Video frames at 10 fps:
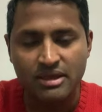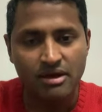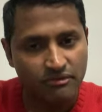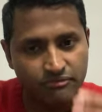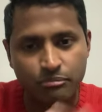
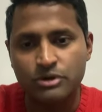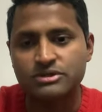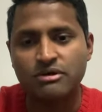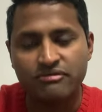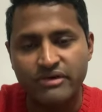Put your
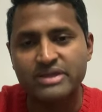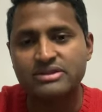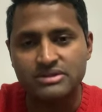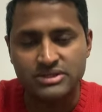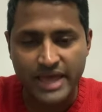faith
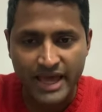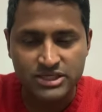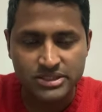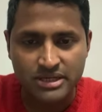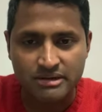into
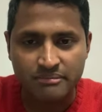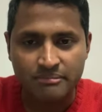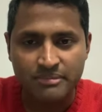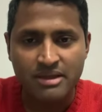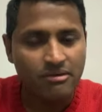action.
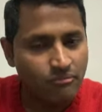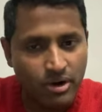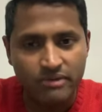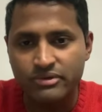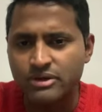Whatever
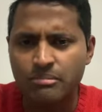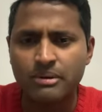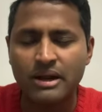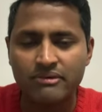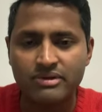you're
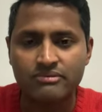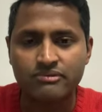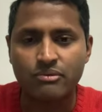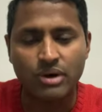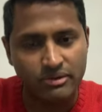believing for,
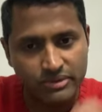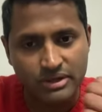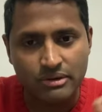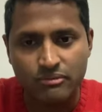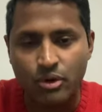whatever you're
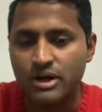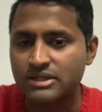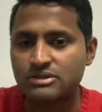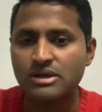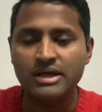wanting
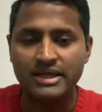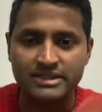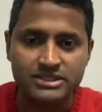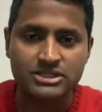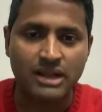in this
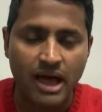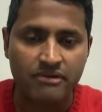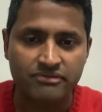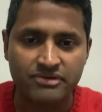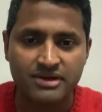life,
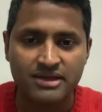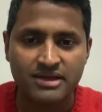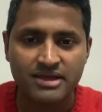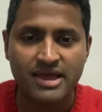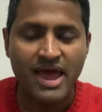
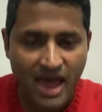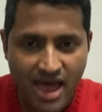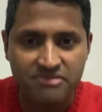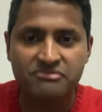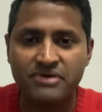
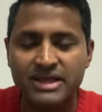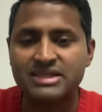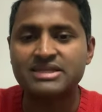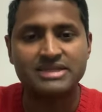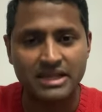have faith
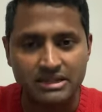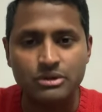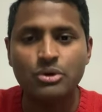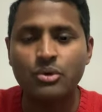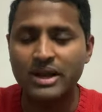that you
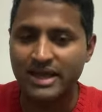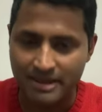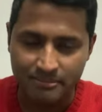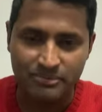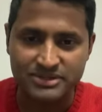will
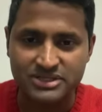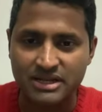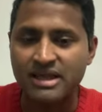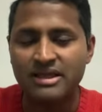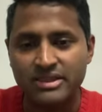accomplish it,
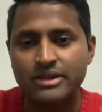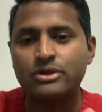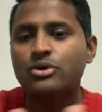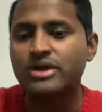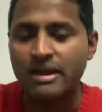that you
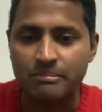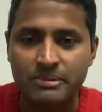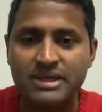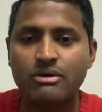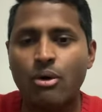can be
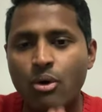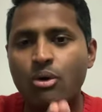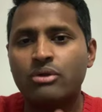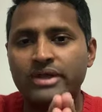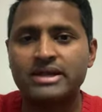all
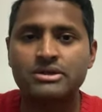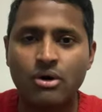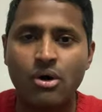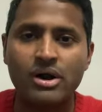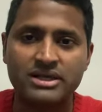that
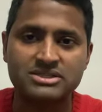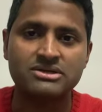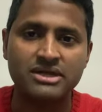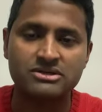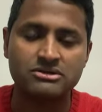God has
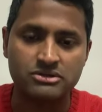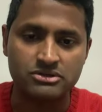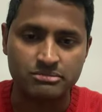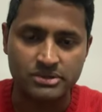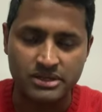created you to
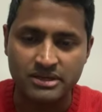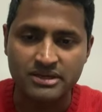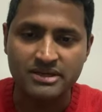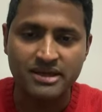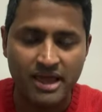be.
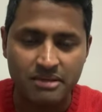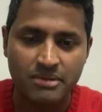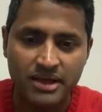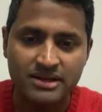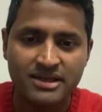
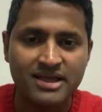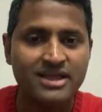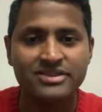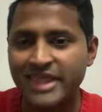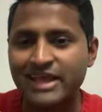Amen.
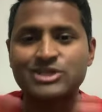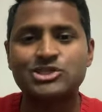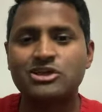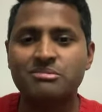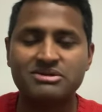Thank you so
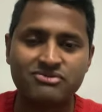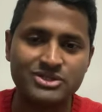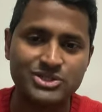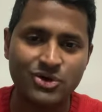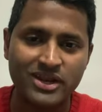much for
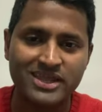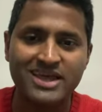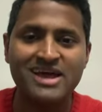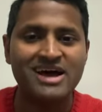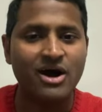joining.
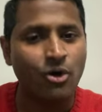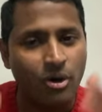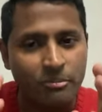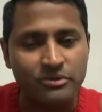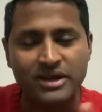I hope
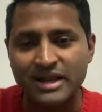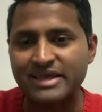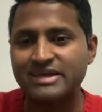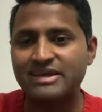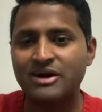
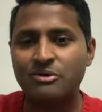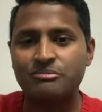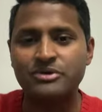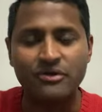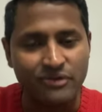you are
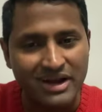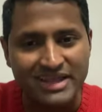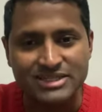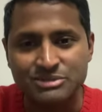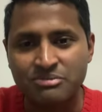really
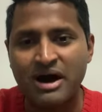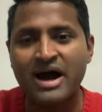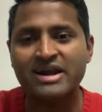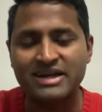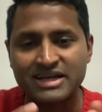inspired and
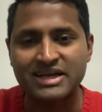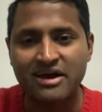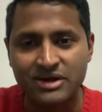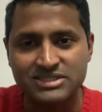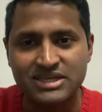
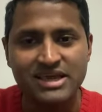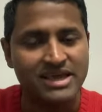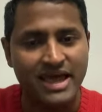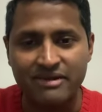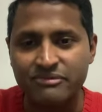encouraged.
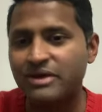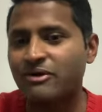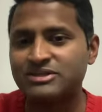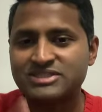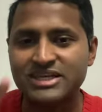And we've got
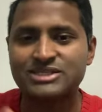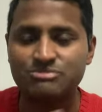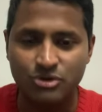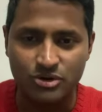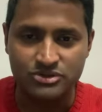6
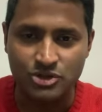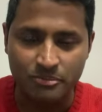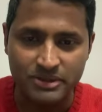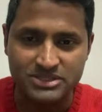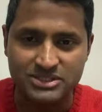more
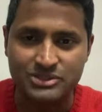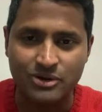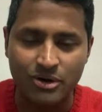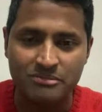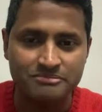topics to
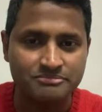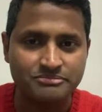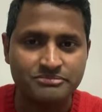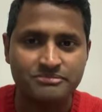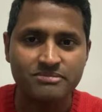go.
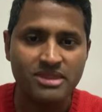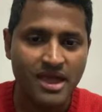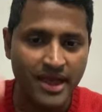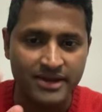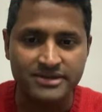
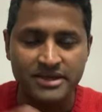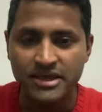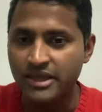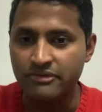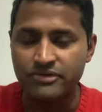And
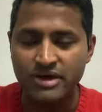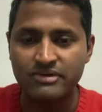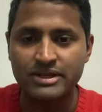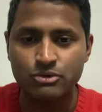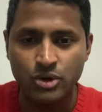if you have any
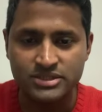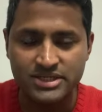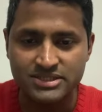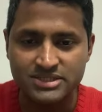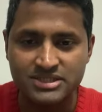
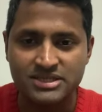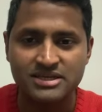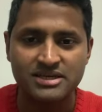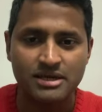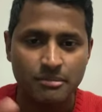questions,
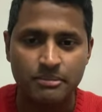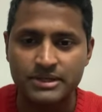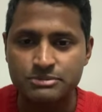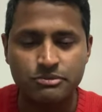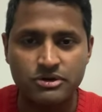please
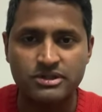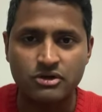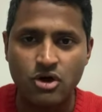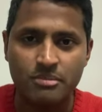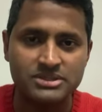put it in the
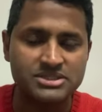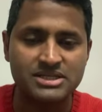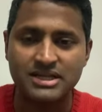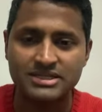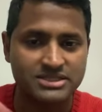comments.
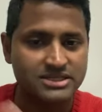Let's